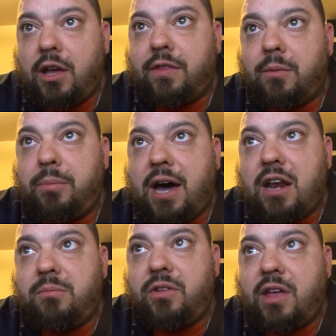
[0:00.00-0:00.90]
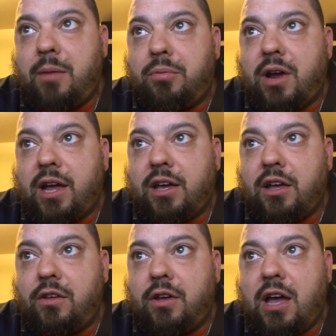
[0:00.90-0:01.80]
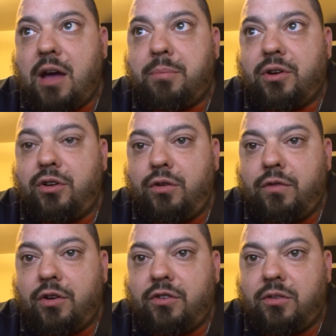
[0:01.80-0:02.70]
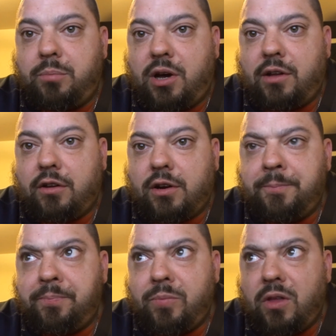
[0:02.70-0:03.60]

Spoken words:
At the bottom of that bracket, you got Purdue versus Butler.